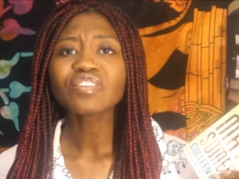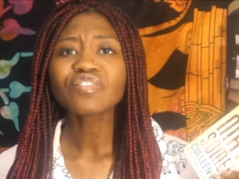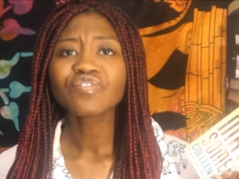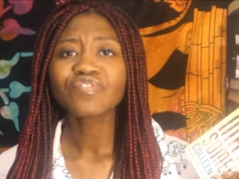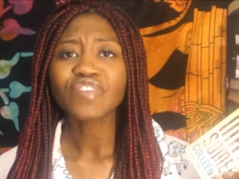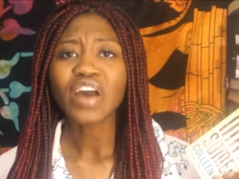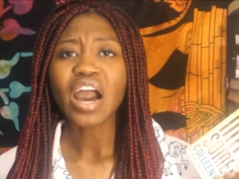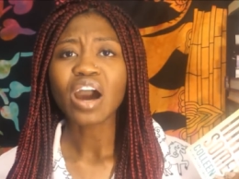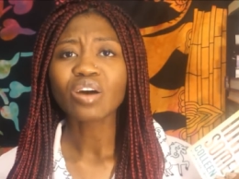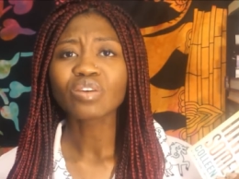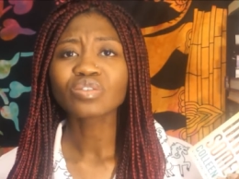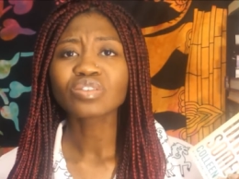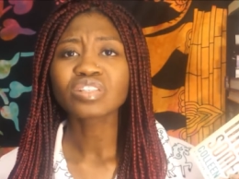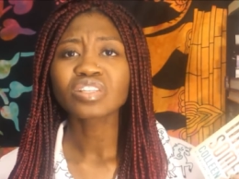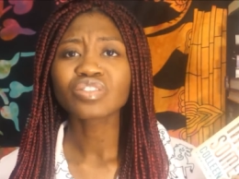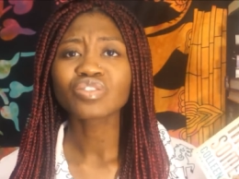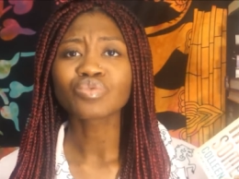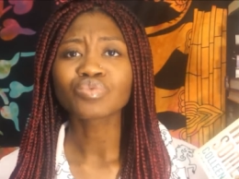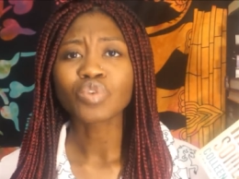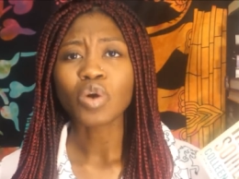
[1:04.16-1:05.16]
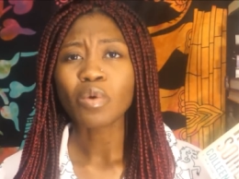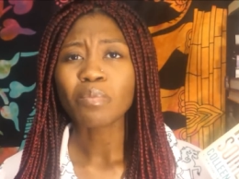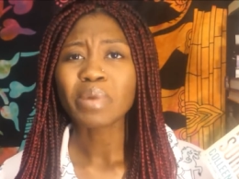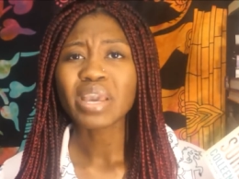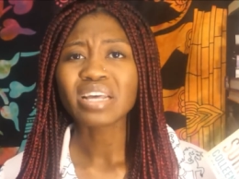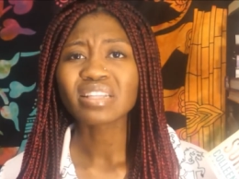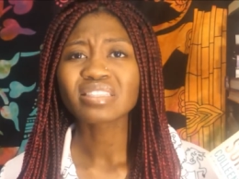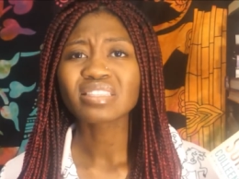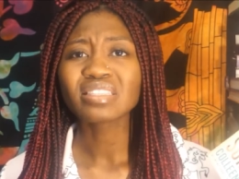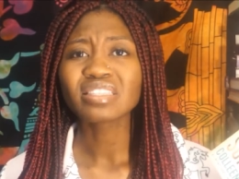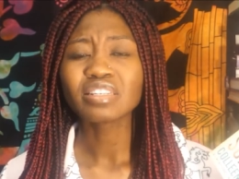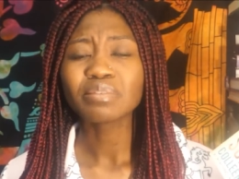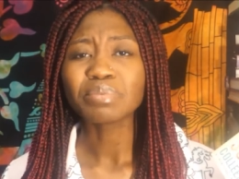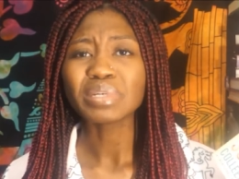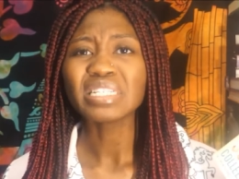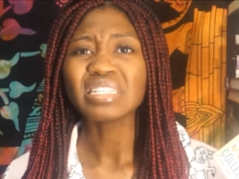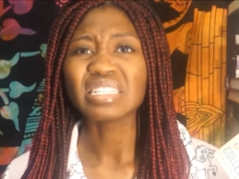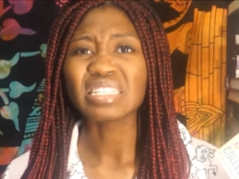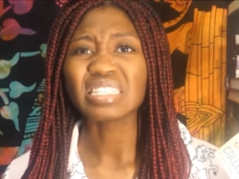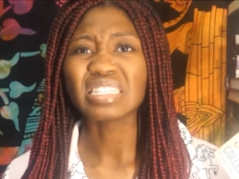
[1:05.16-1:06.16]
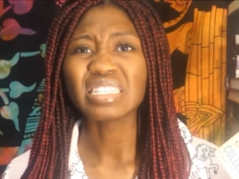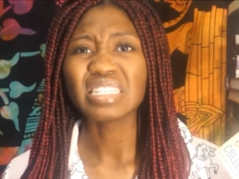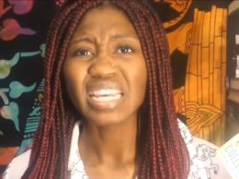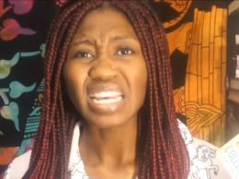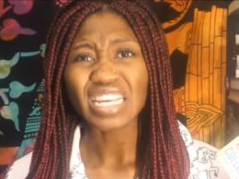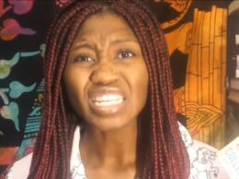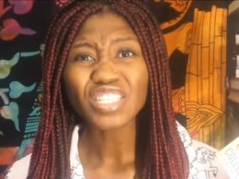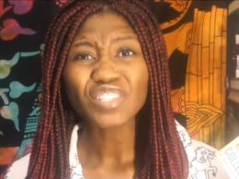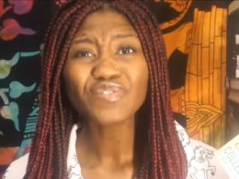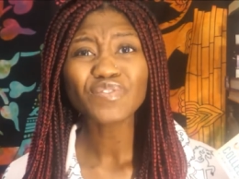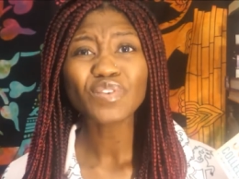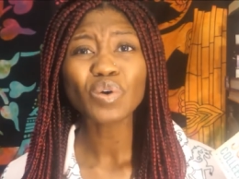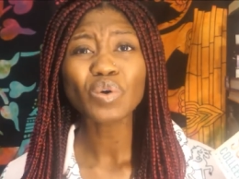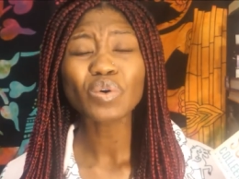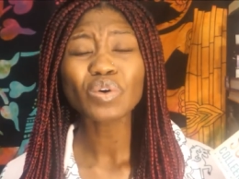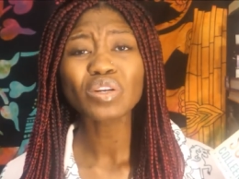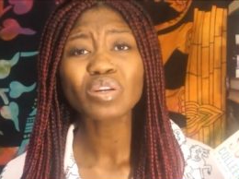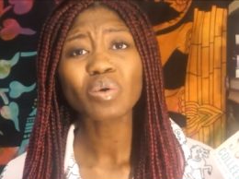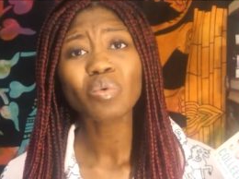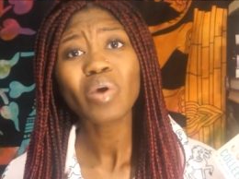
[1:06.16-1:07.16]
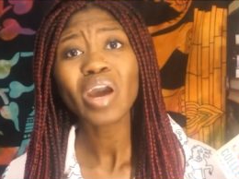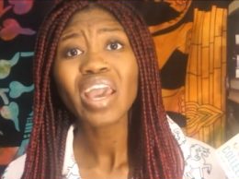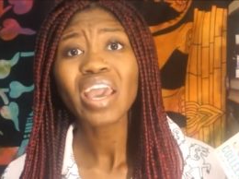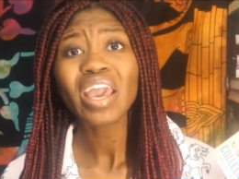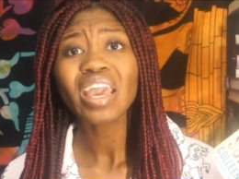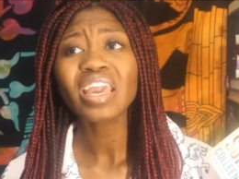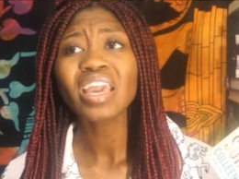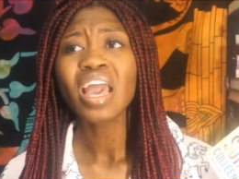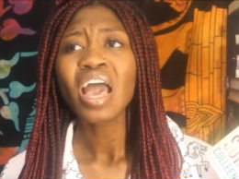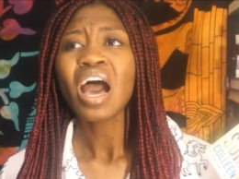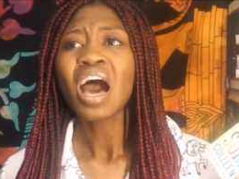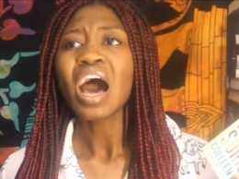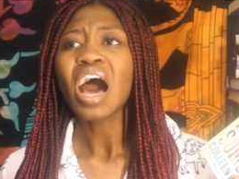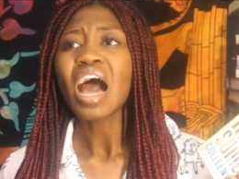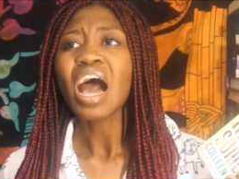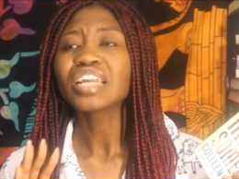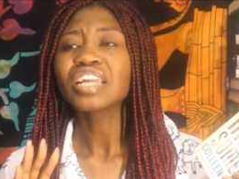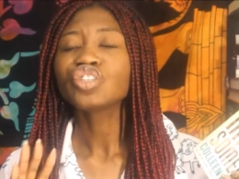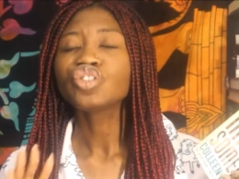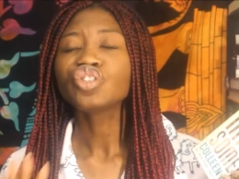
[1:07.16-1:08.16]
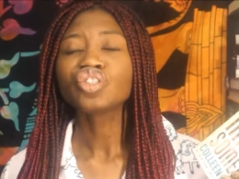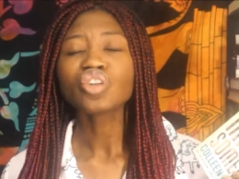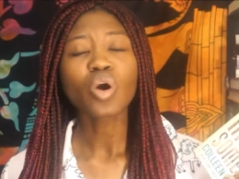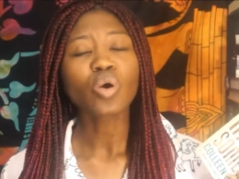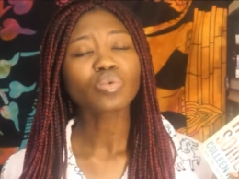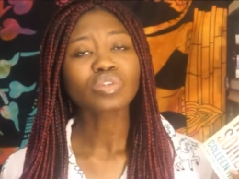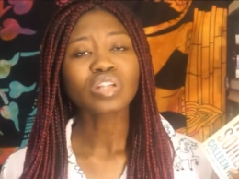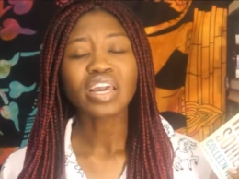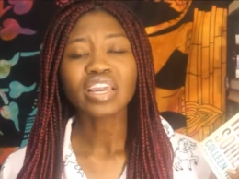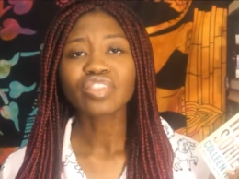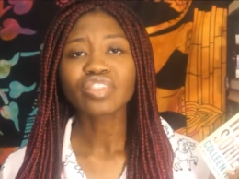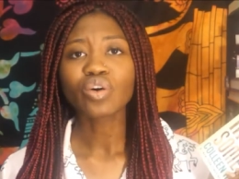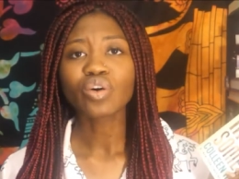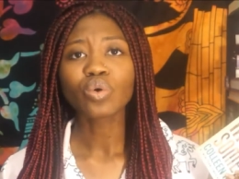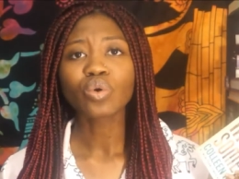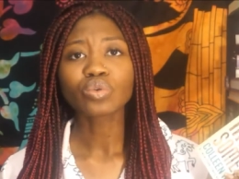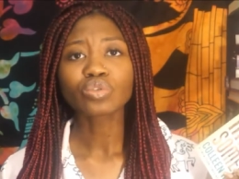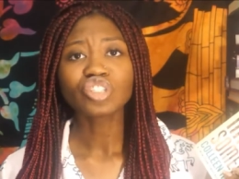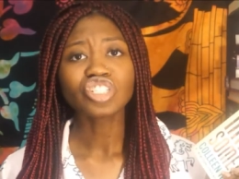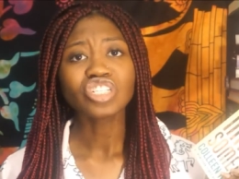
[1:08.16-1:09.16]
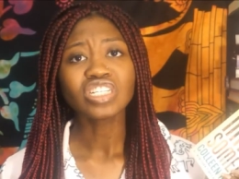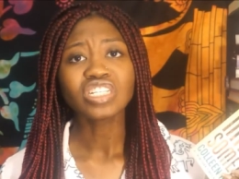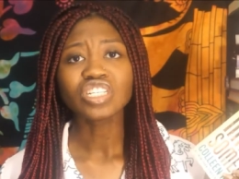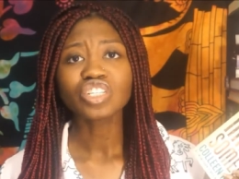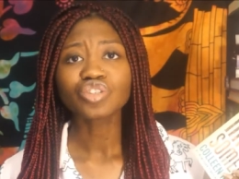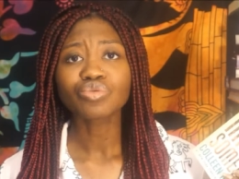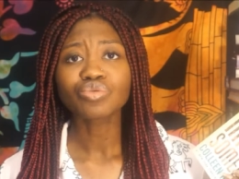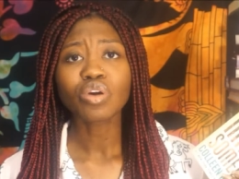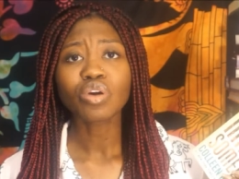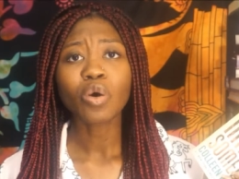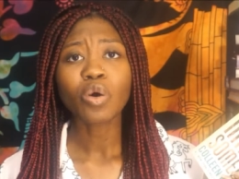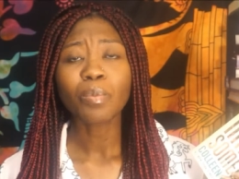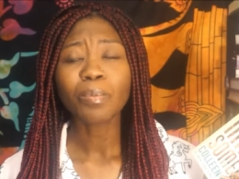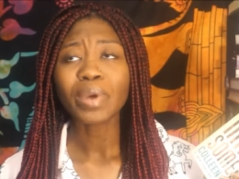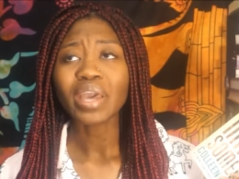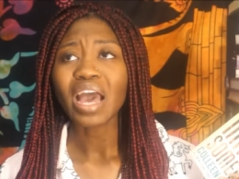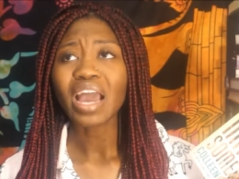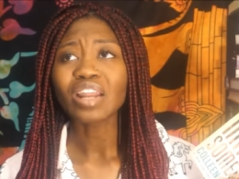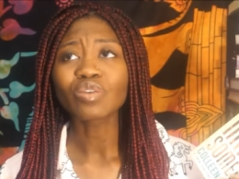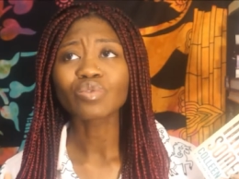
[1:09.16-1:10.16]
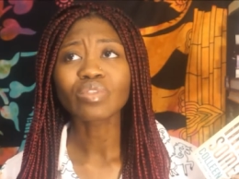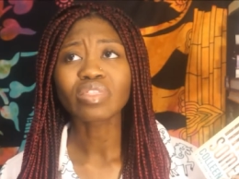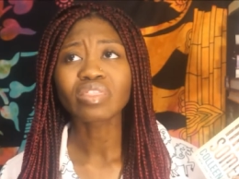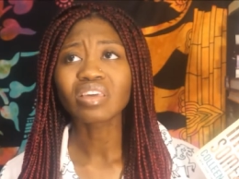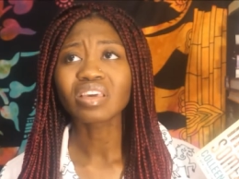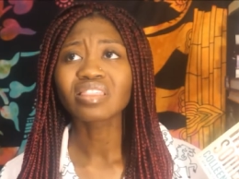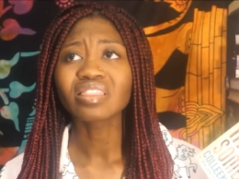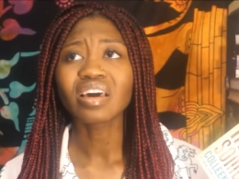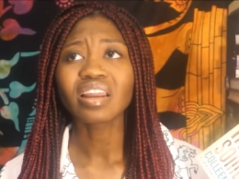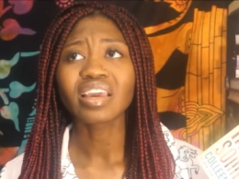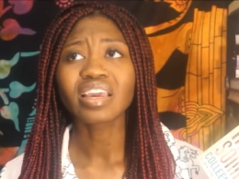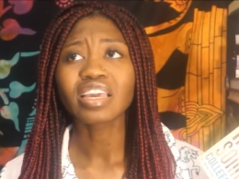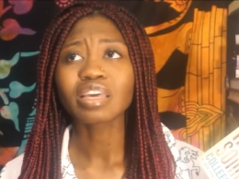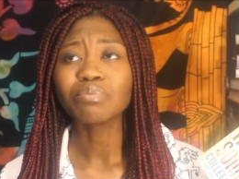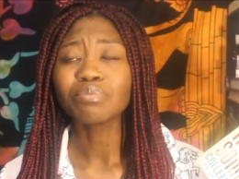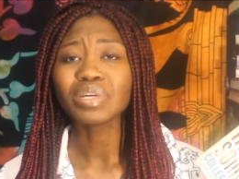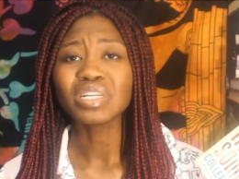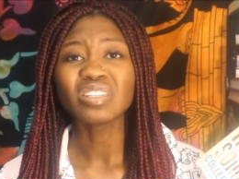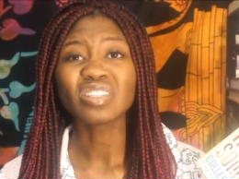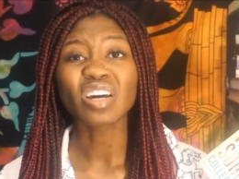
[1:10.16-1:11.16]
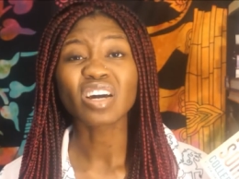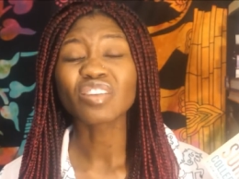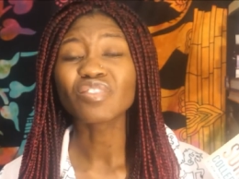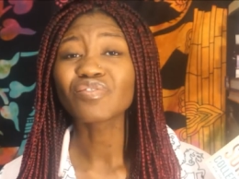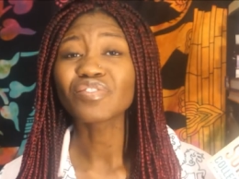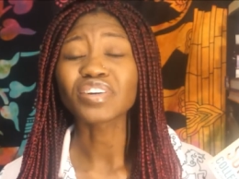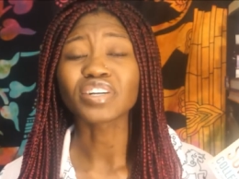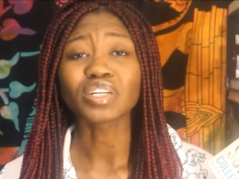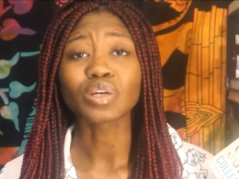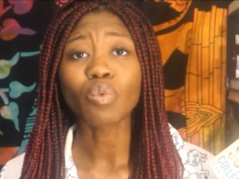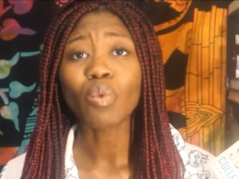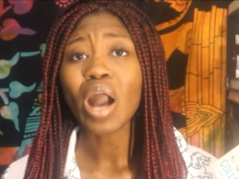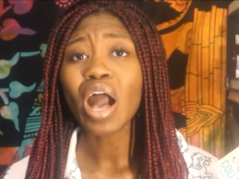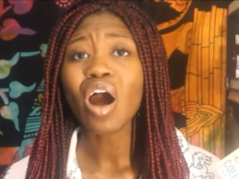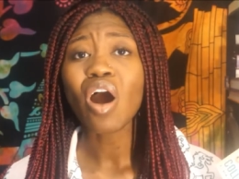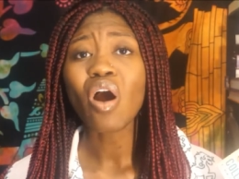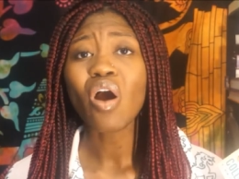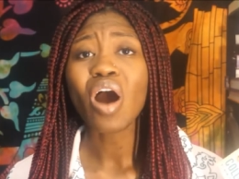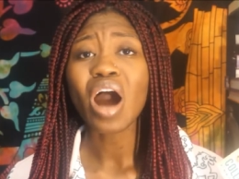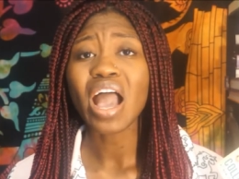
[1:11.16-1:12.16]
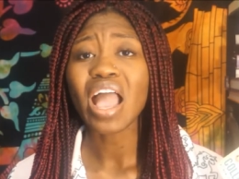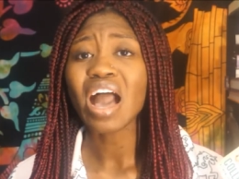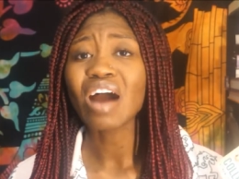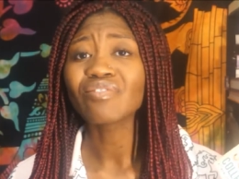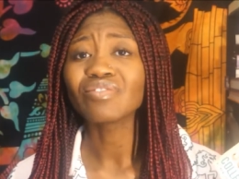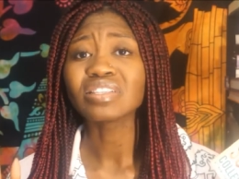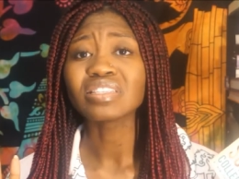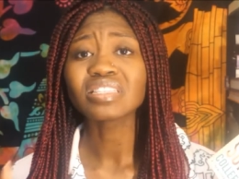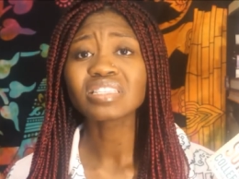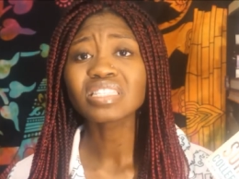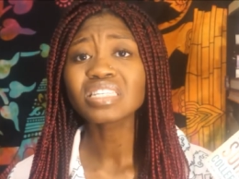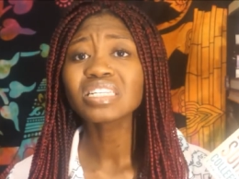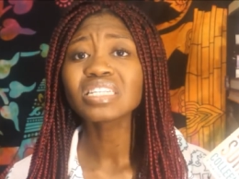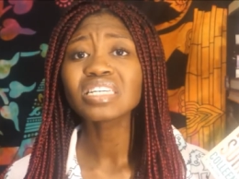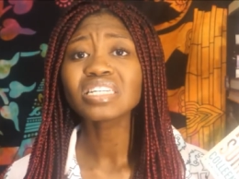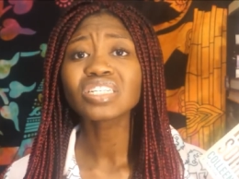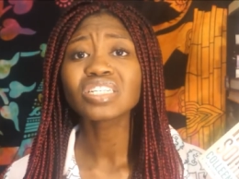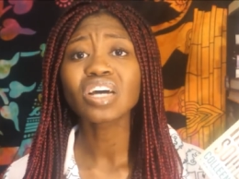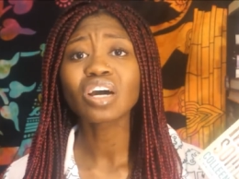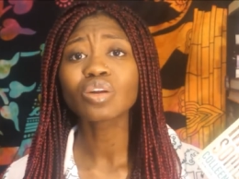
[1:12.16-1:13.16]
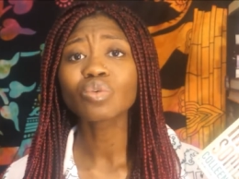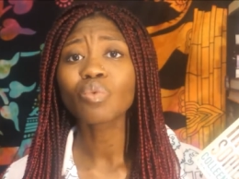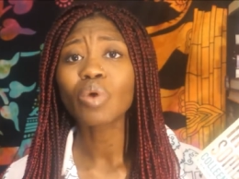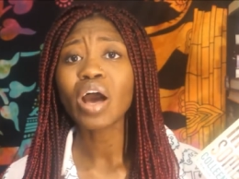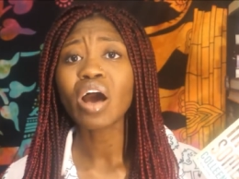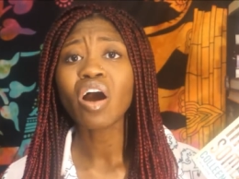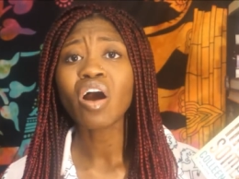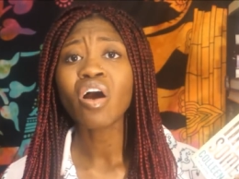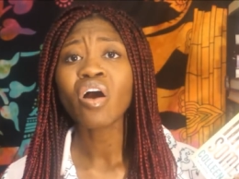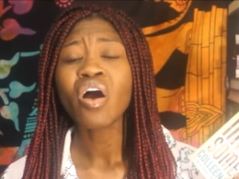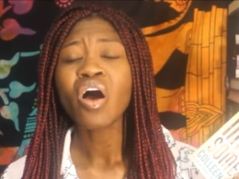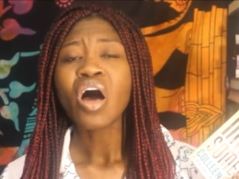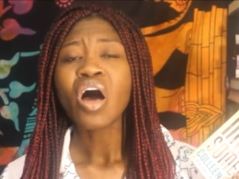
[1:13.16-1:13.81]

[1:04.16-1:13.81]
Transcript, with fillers: found the romance to be distasteful in a way. I don't like the whole cheating trope. I don't think that it can be done very well. I haven't seen it done well.